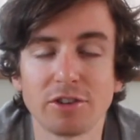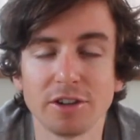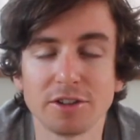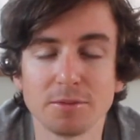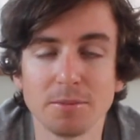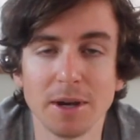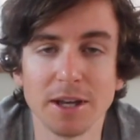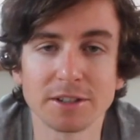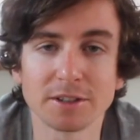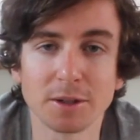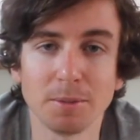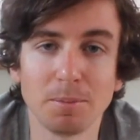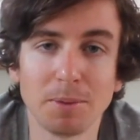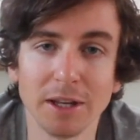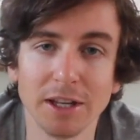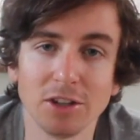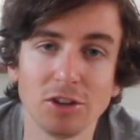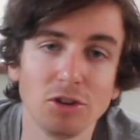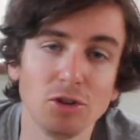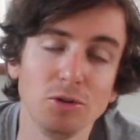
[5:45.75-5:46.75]
resume is
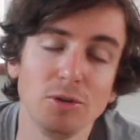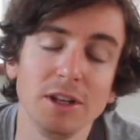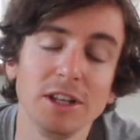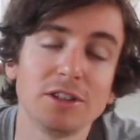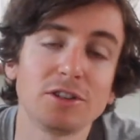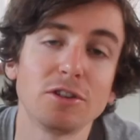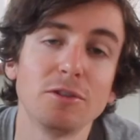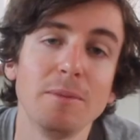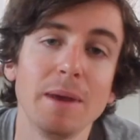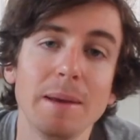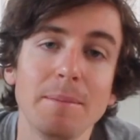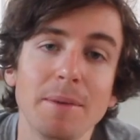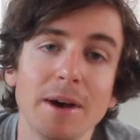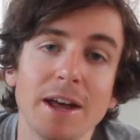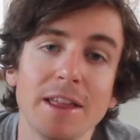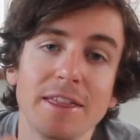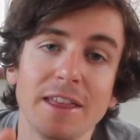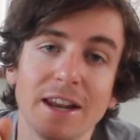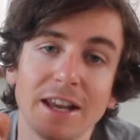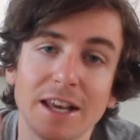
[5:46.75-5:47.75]
complete, you need to
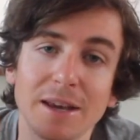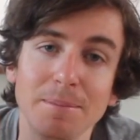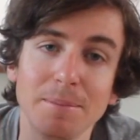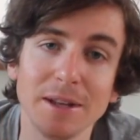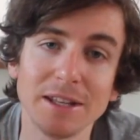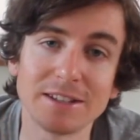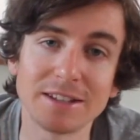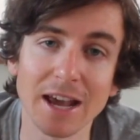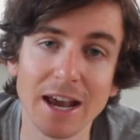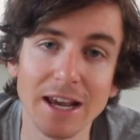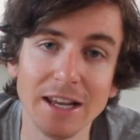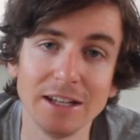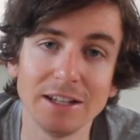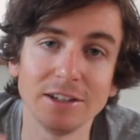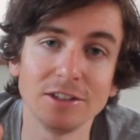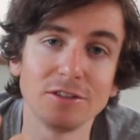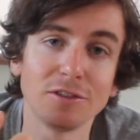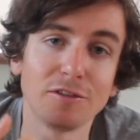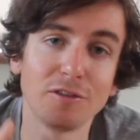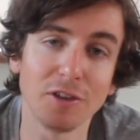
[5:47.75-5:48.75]
remember that it can be
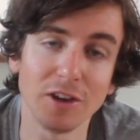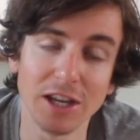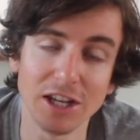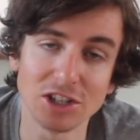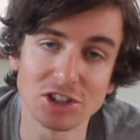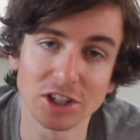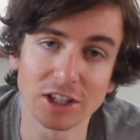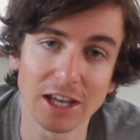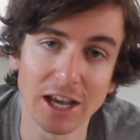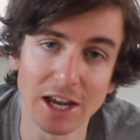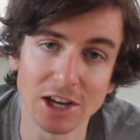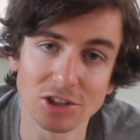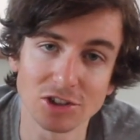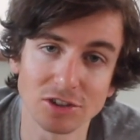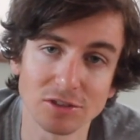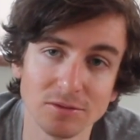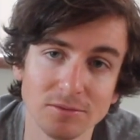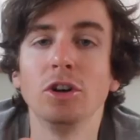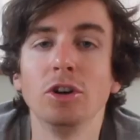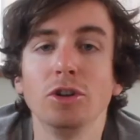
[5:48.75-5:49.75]
tailored for each
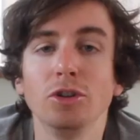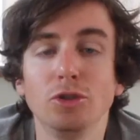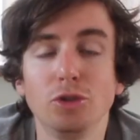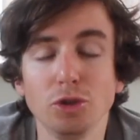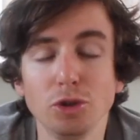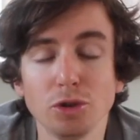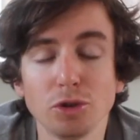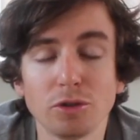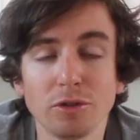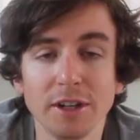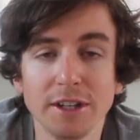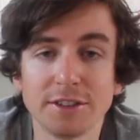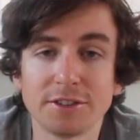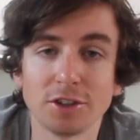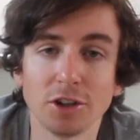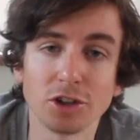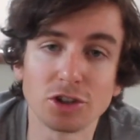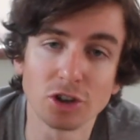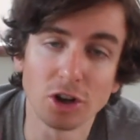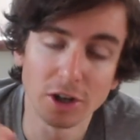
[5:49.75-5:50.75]
occasion. Do your
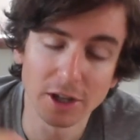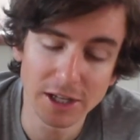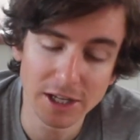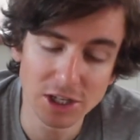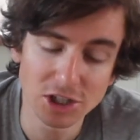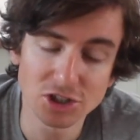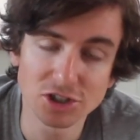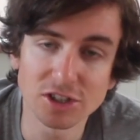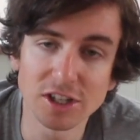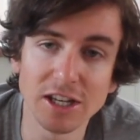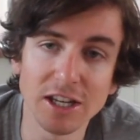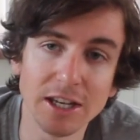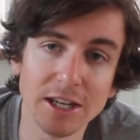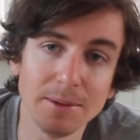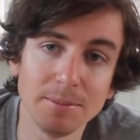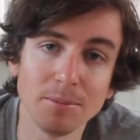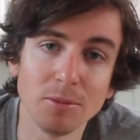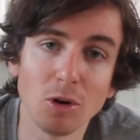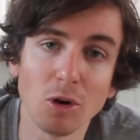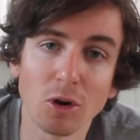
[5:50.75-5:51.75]
research on each
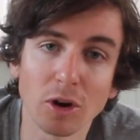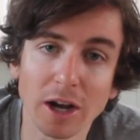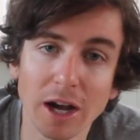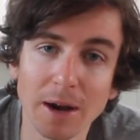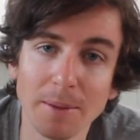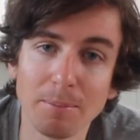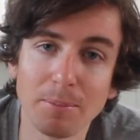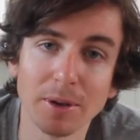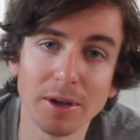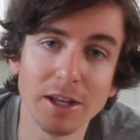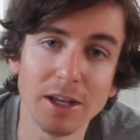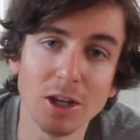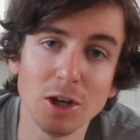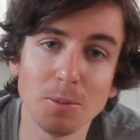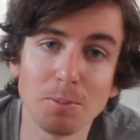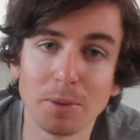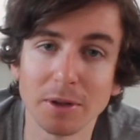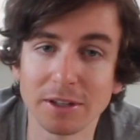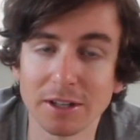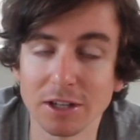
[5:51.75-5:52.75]
team or company,
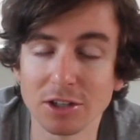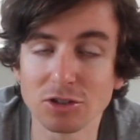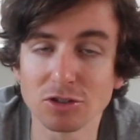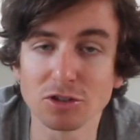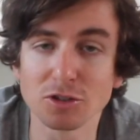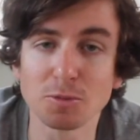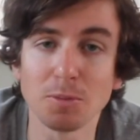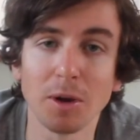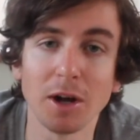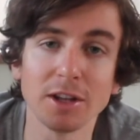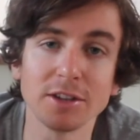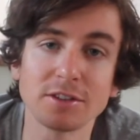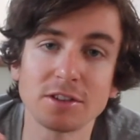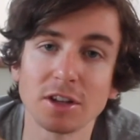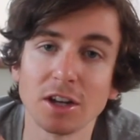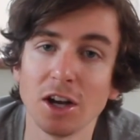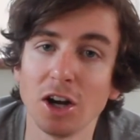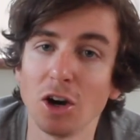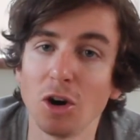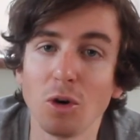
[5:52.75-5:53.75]
potential
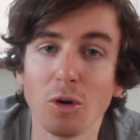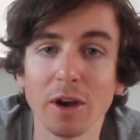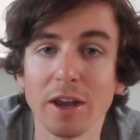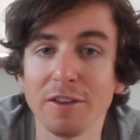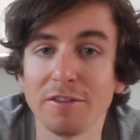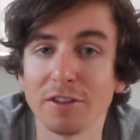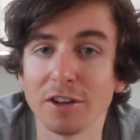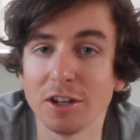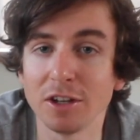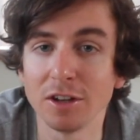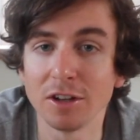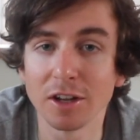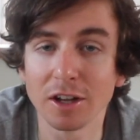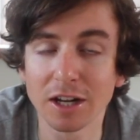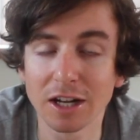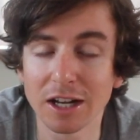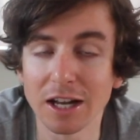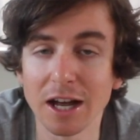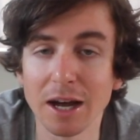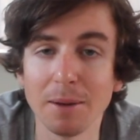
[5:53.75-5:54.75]
sponsor, or even
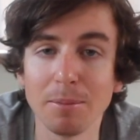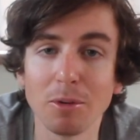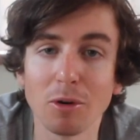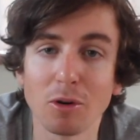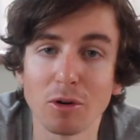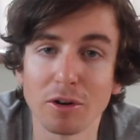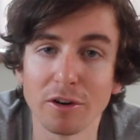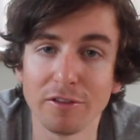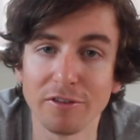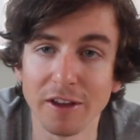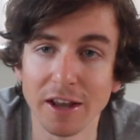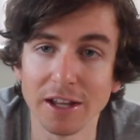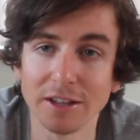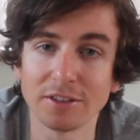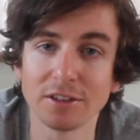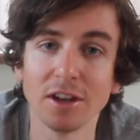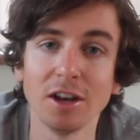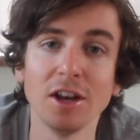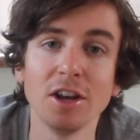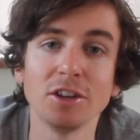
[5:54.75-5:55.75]
club or
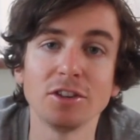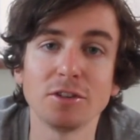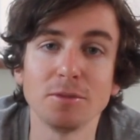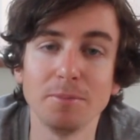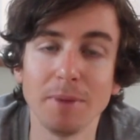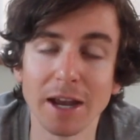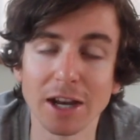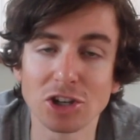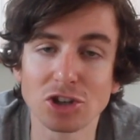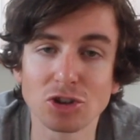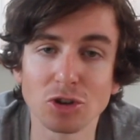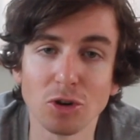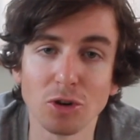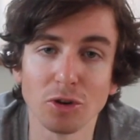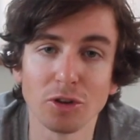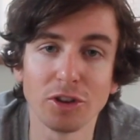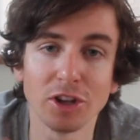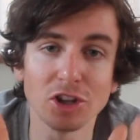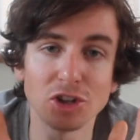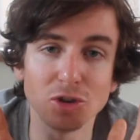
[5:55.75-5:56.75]
event to make
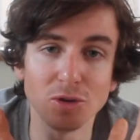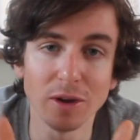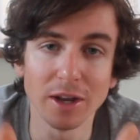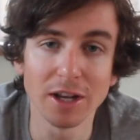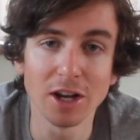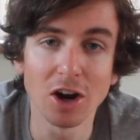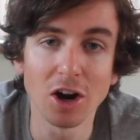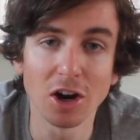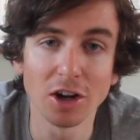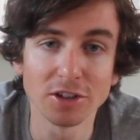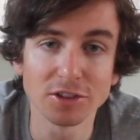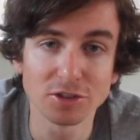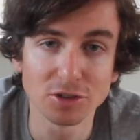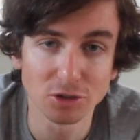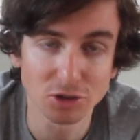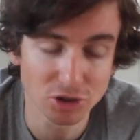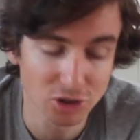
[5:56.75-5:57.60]
sure that you enhance your